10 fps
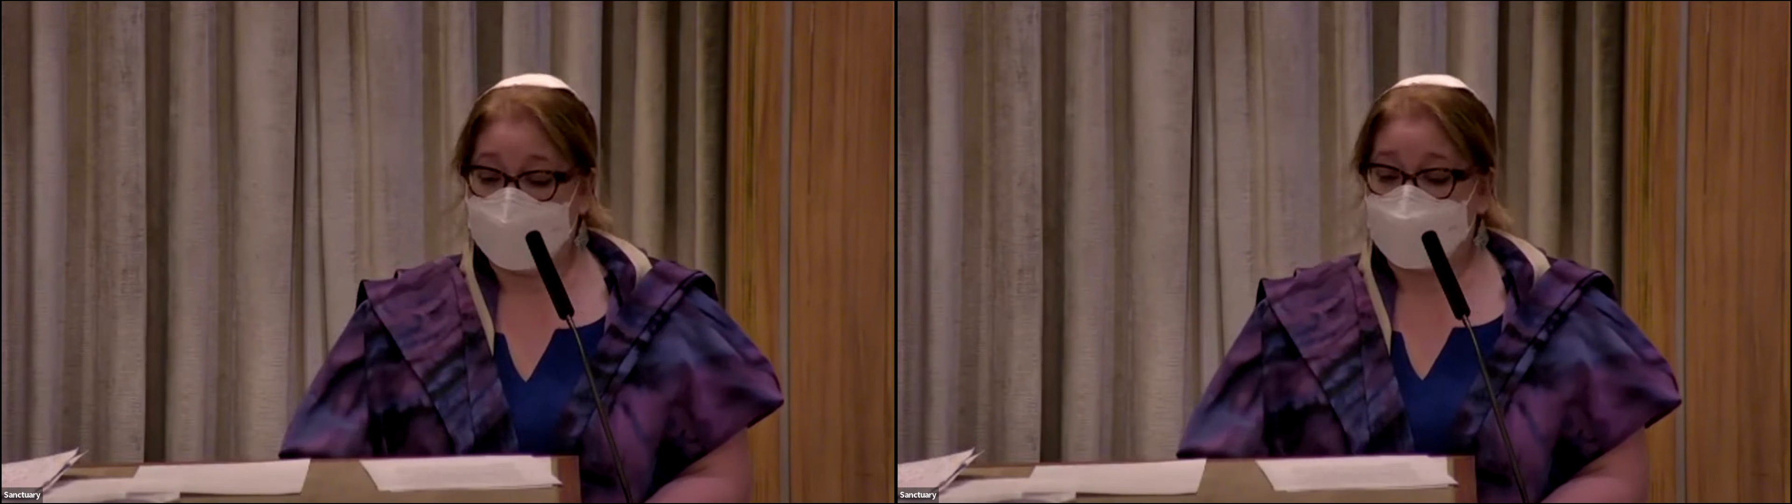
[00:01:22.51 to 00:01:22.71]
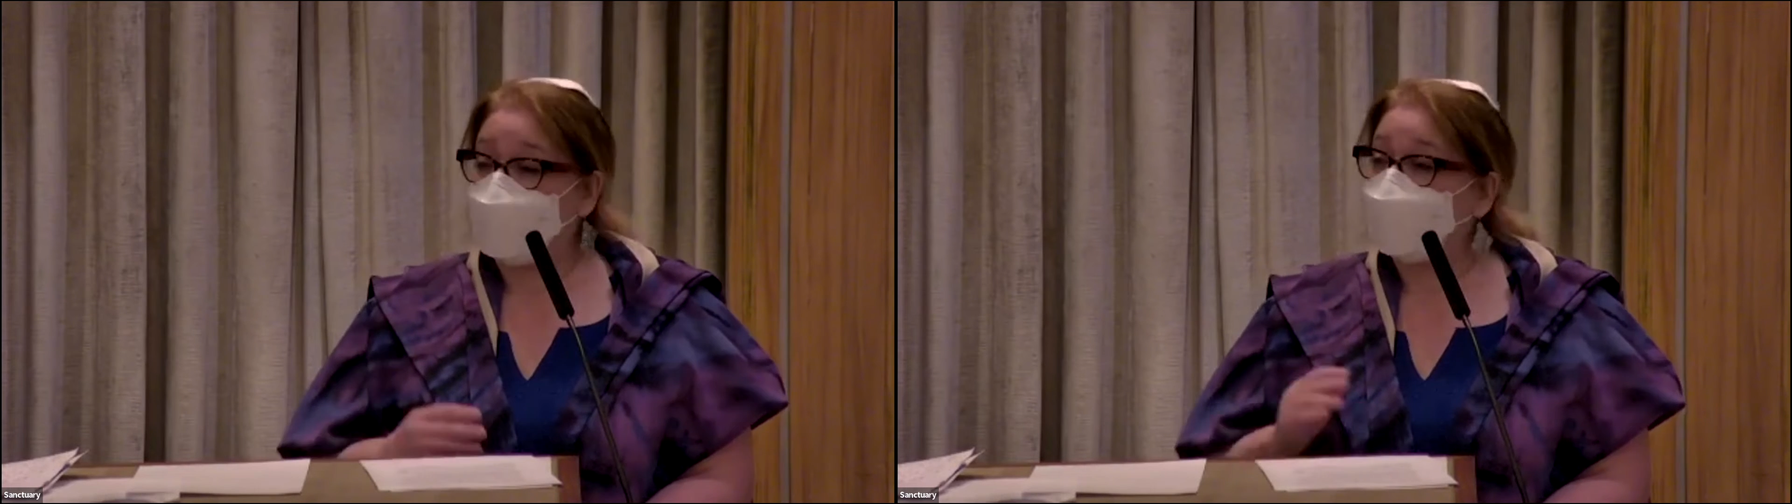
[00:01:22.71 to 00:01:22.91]

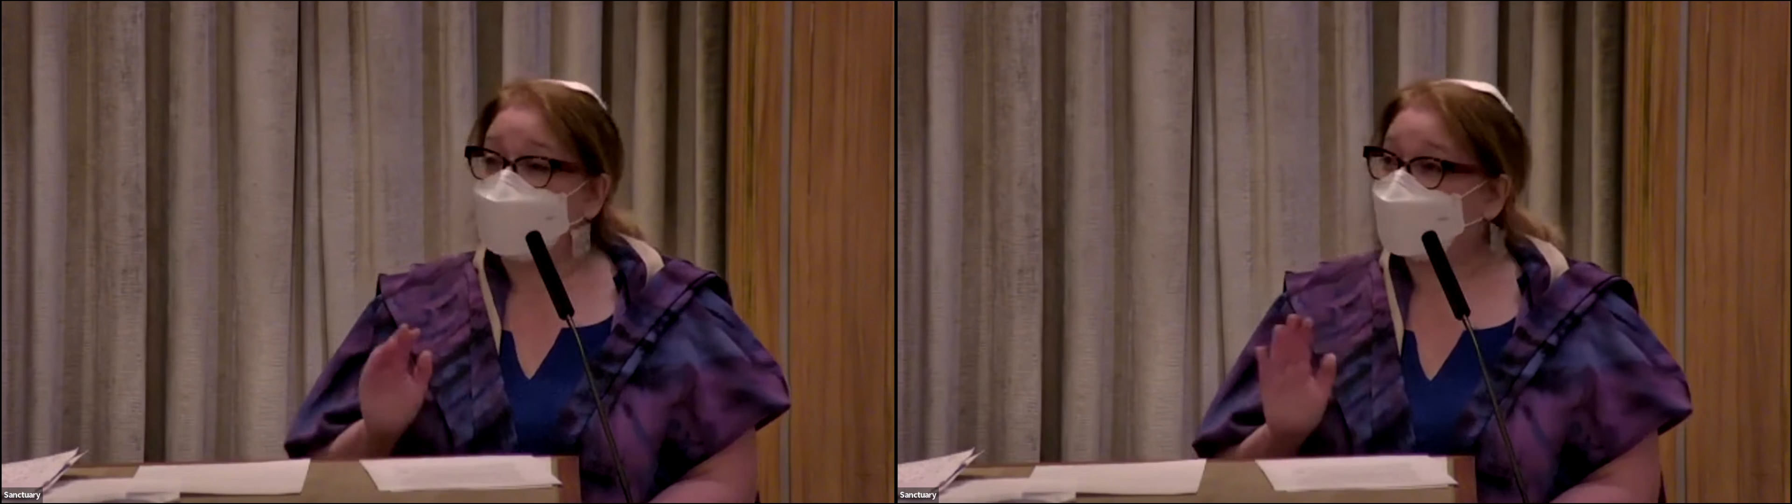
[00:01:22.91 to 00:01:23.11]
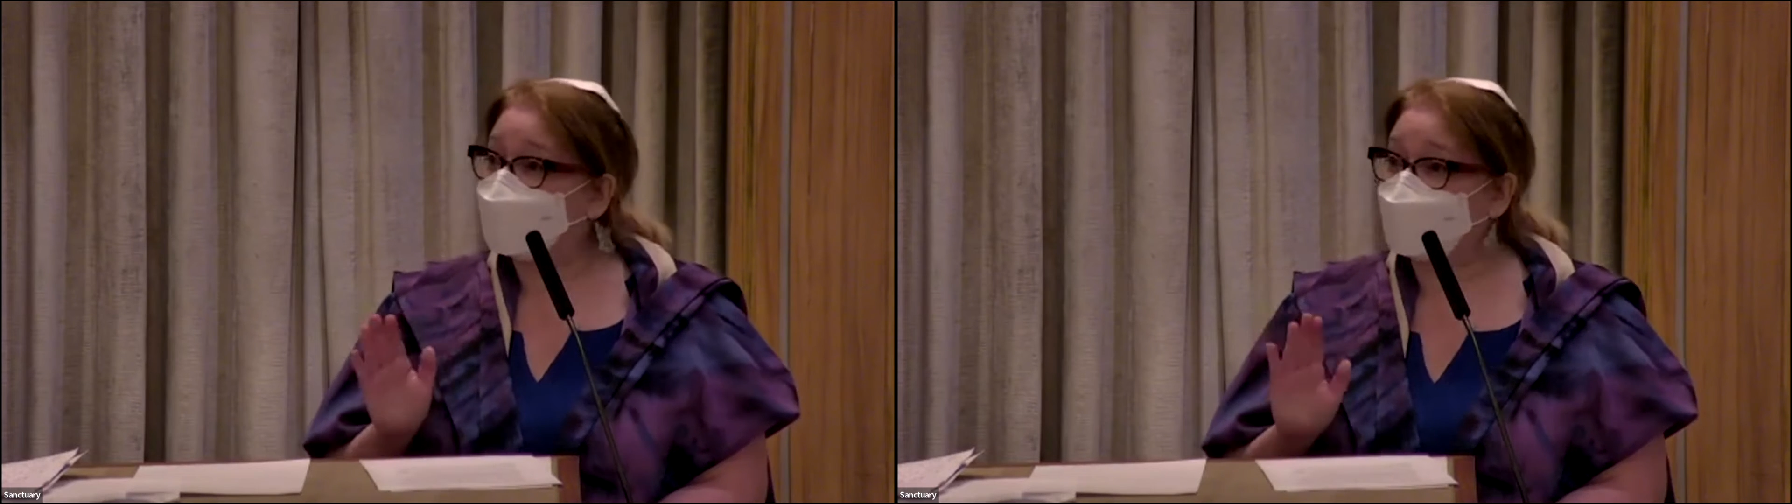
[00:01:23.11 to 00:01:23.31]
in
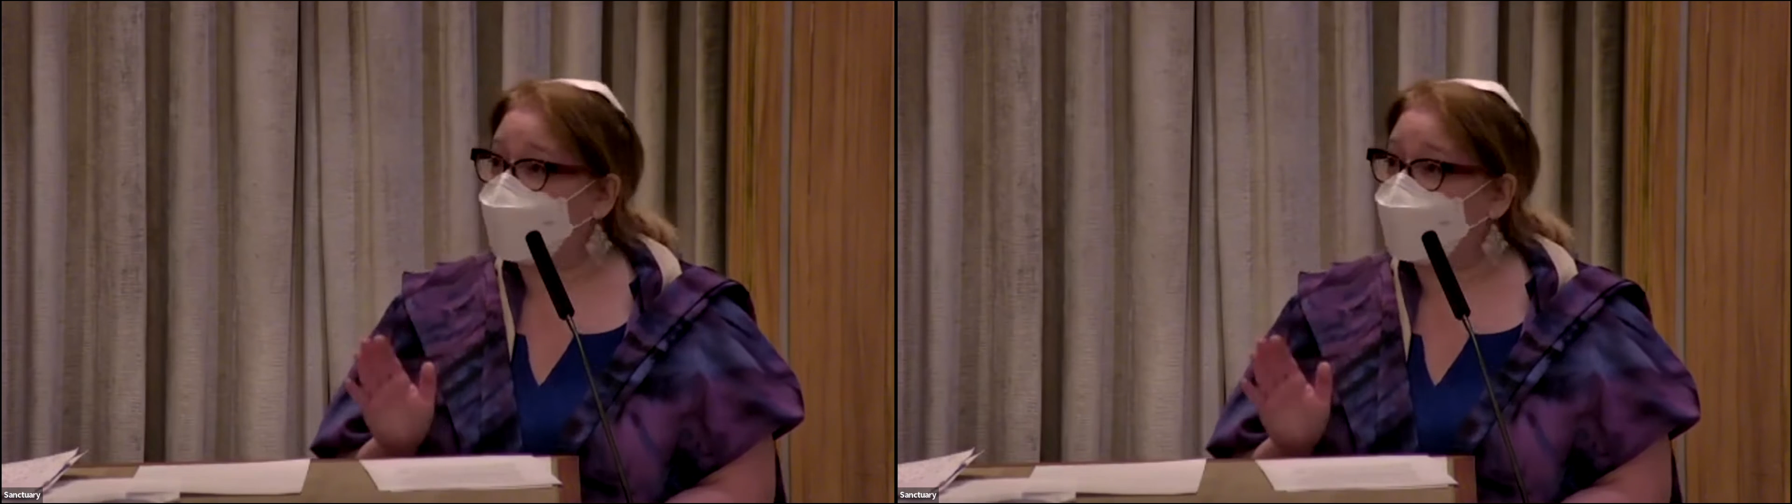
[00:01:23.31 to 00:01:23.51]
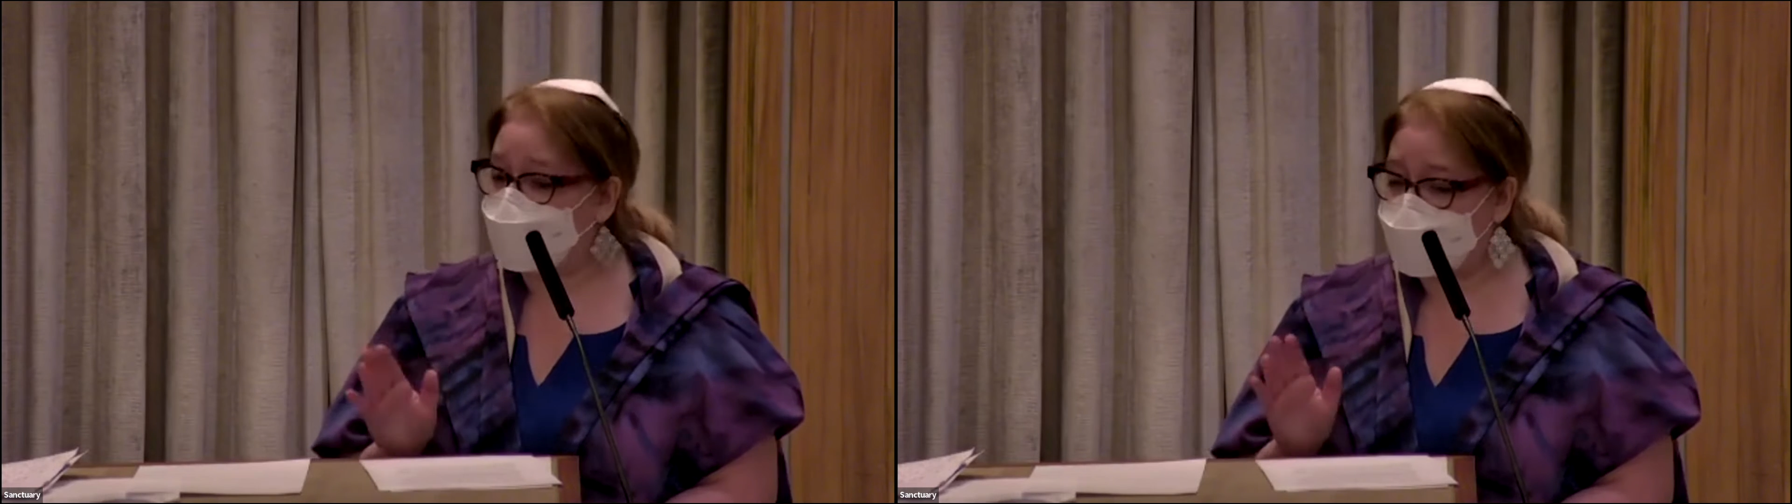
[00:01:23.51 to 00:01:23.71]
which you do
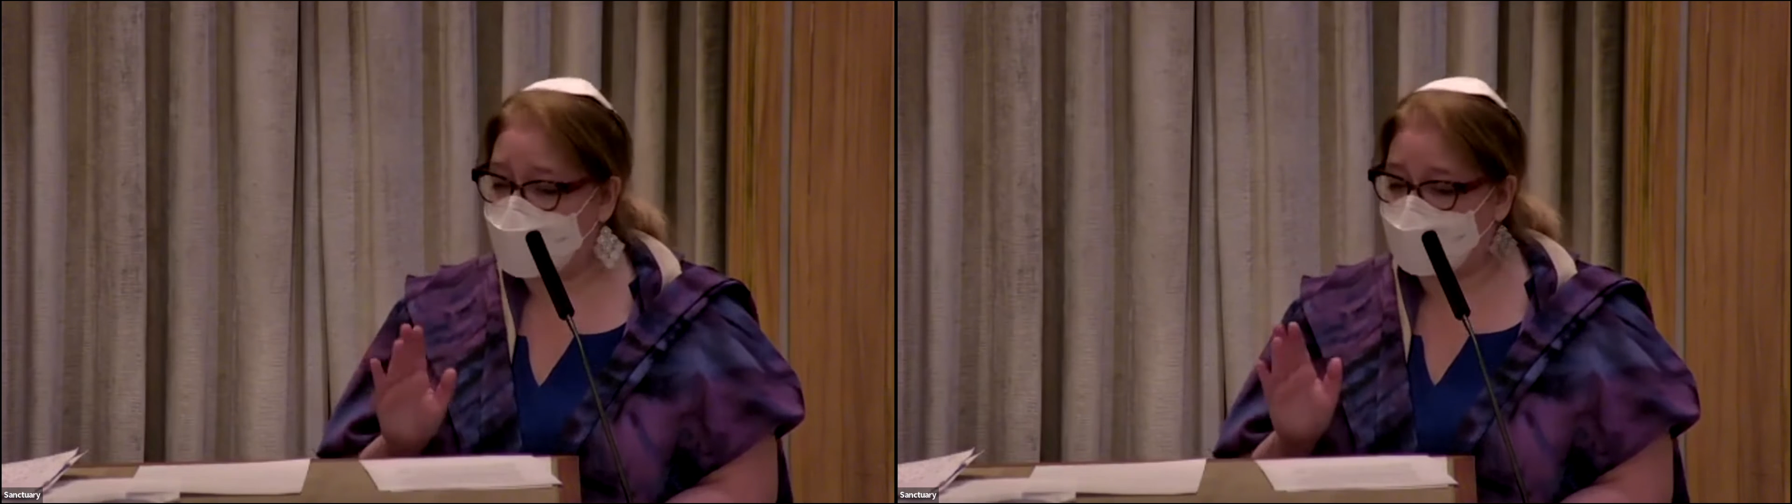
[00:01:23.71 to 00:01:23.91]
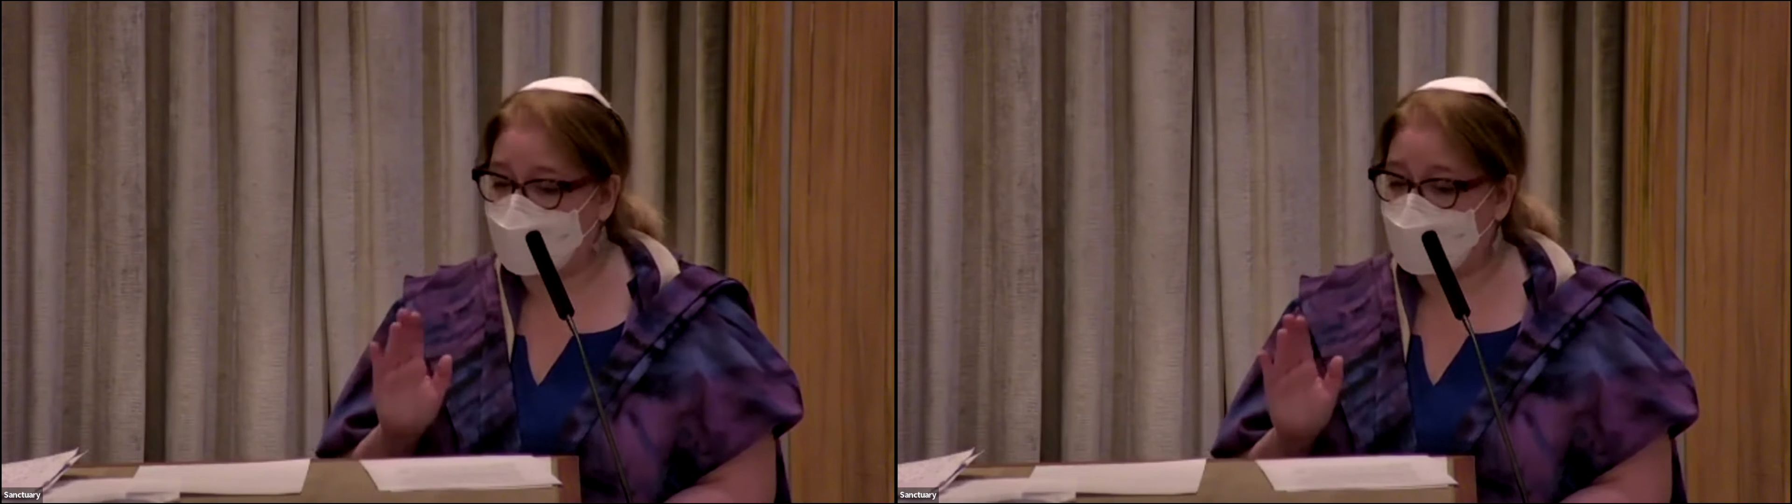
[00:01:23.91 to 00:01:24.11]
not have to